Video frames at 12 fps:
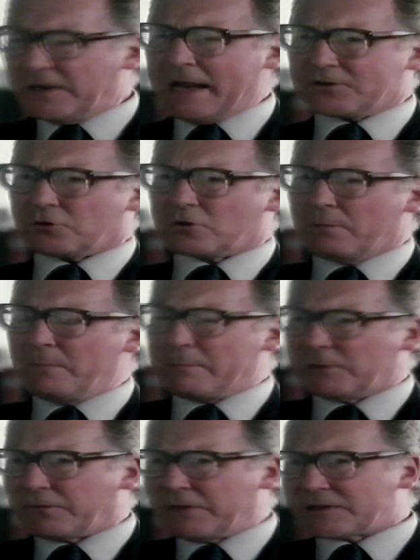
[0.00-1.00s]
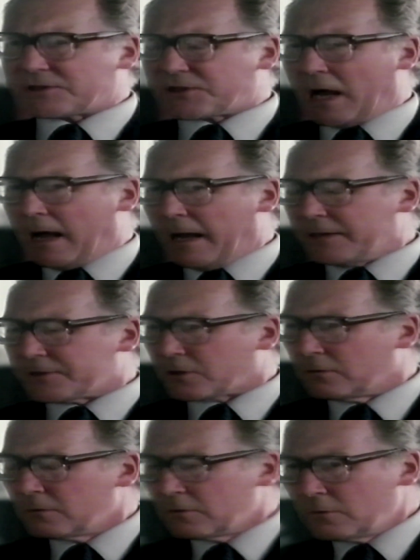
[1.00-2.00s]
a financial commitment of this
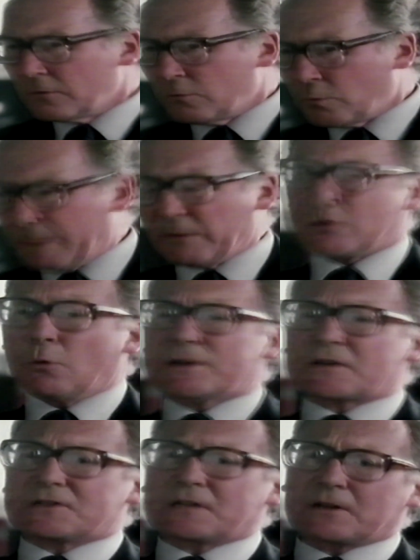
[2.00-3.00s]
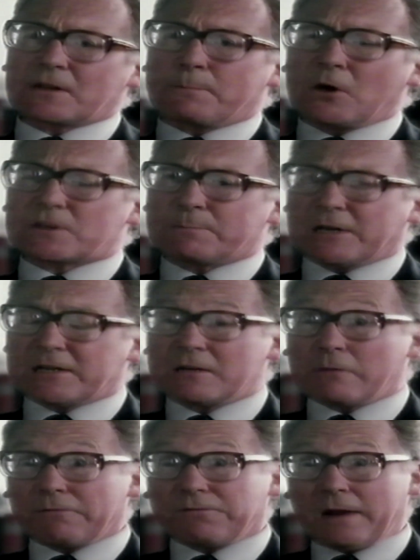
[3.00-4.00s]
size, we must always consider the
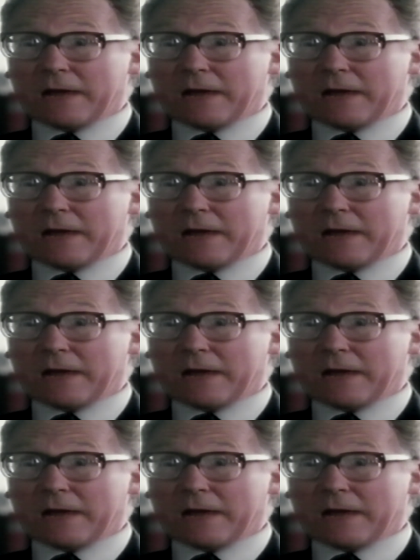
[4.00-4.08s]
possibility of a